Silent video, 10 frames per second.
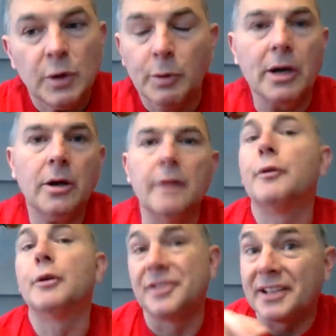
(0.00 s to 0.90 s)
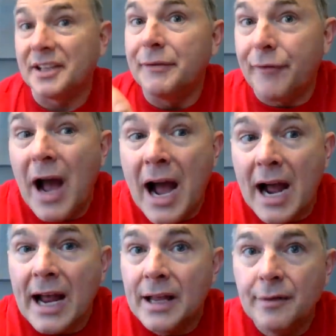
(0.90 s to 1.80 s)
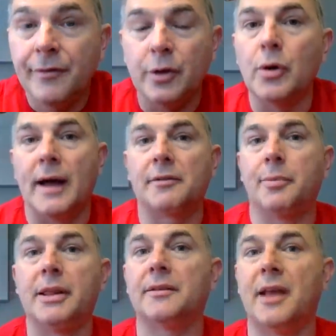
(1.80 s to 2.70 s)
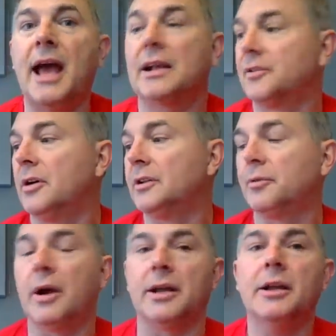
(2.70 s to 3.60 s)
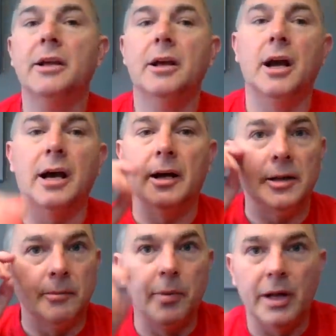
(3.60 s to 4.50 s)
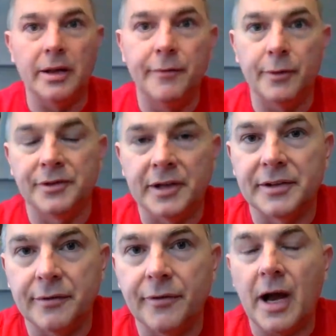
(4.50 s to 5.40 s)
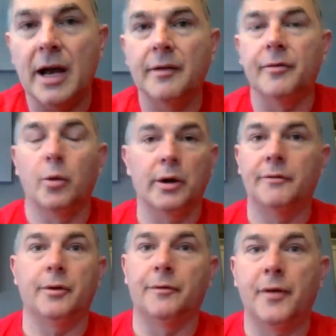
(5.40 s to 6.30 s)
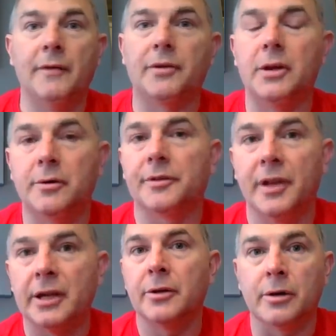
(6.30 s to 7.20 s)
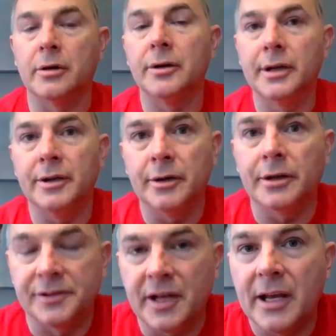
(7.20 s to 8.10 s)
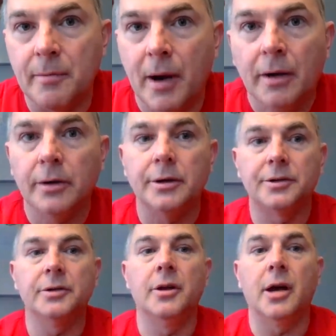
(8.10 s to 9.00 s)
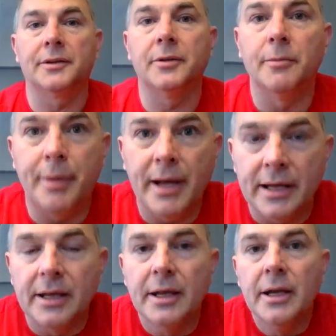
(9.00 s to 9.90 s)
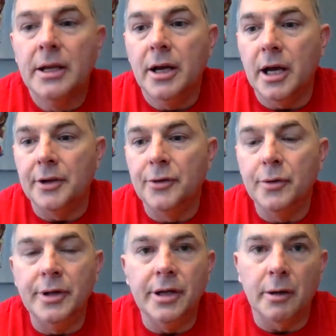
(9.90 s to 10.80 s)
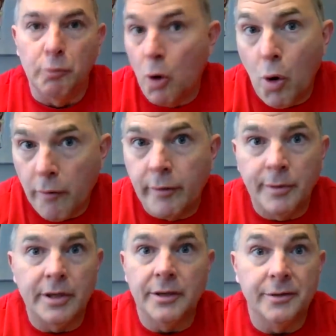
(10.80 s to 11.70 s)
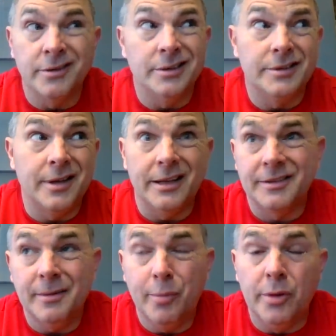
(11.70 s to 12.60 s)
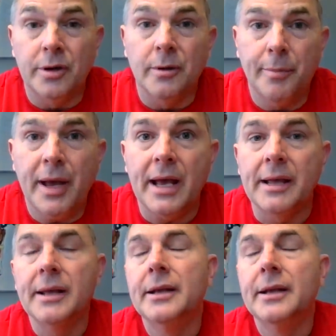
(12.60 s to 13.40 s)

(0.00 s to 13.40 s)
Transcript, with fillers: Right on. If you're 65, you don't have to pay the tax on it. That's right. Uh, but if you're 65 or if you're 50 and you're thinking you're gonna you're gonna stay in Maryland, you should not still pay uh, do the uh, rollover because you're gonna at some point you're gonna pay.